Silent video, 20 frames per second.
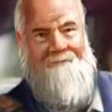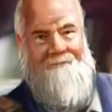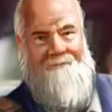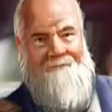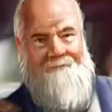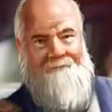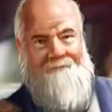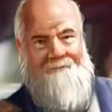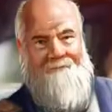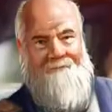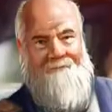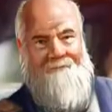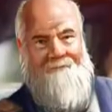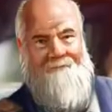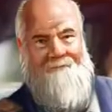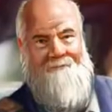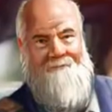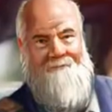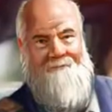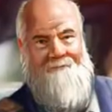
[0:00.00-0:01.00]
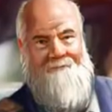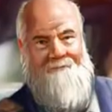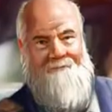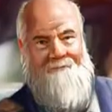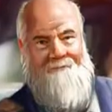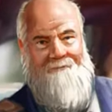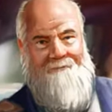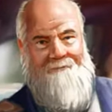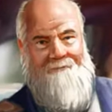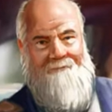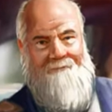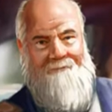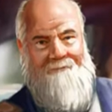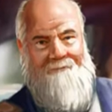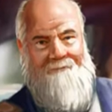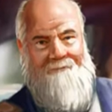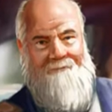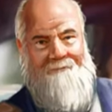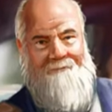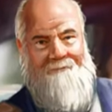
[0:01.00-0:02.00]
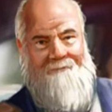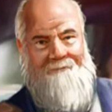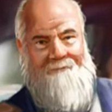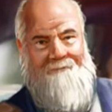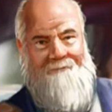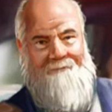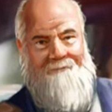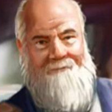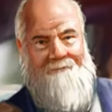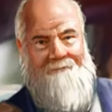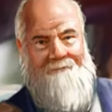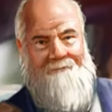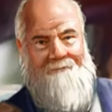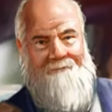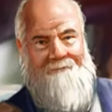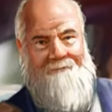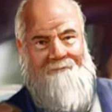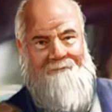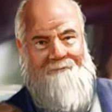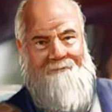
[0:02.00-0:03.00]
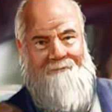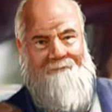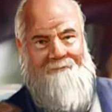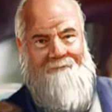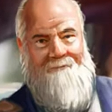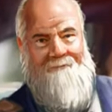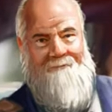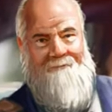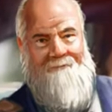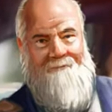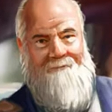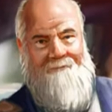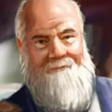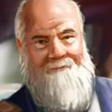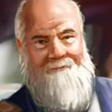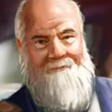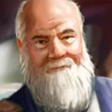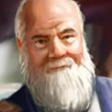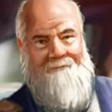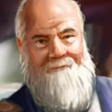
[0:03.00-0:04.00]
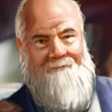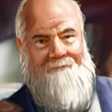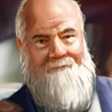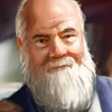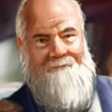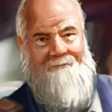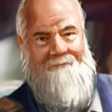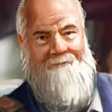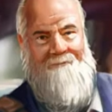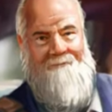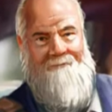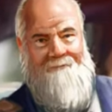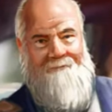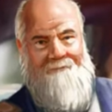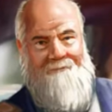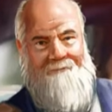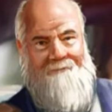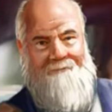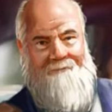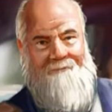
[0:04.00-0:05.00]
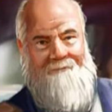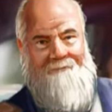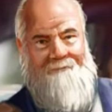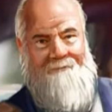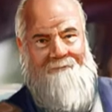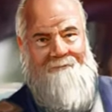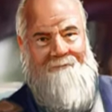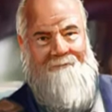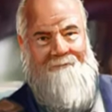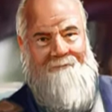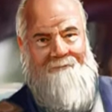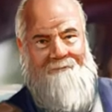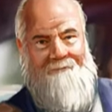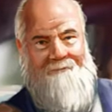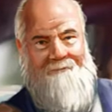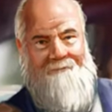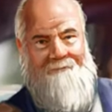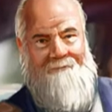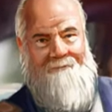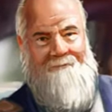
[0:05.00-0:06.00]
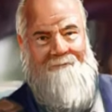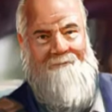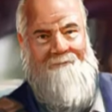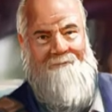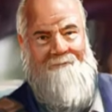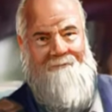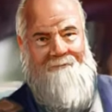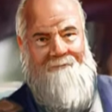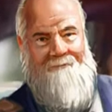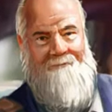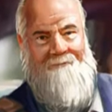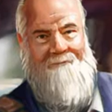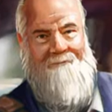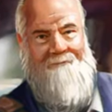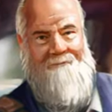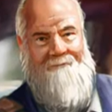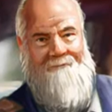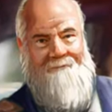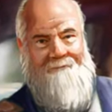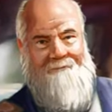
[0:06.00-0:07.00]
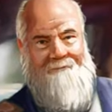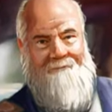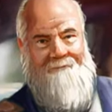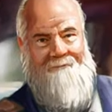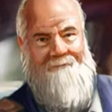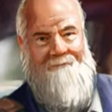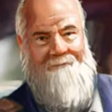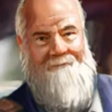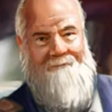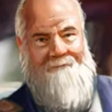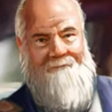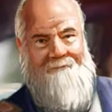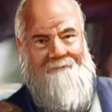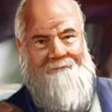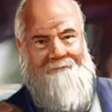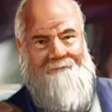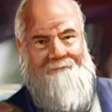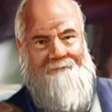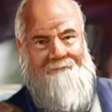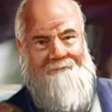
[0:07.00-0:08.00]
The person shown says nothing.